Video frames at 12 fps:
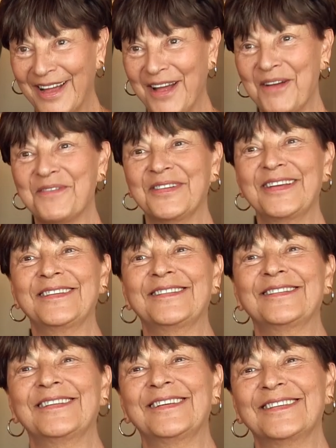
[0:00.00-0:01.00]
I mean,
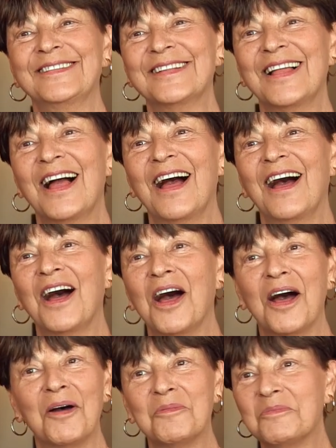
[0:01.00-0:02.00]

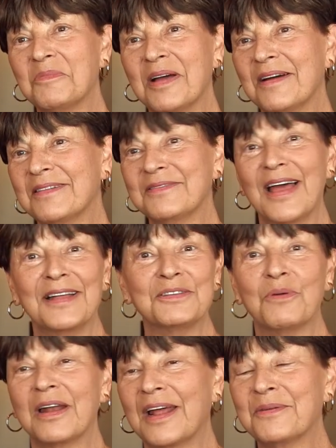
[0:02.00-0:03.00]
um, uh,
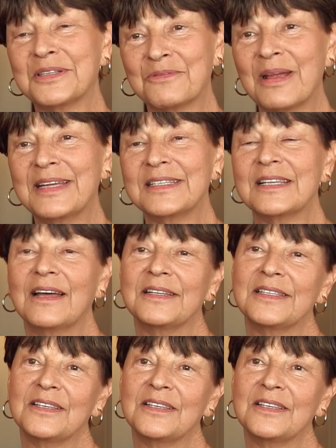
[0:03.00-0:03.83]
that's what I was raised on.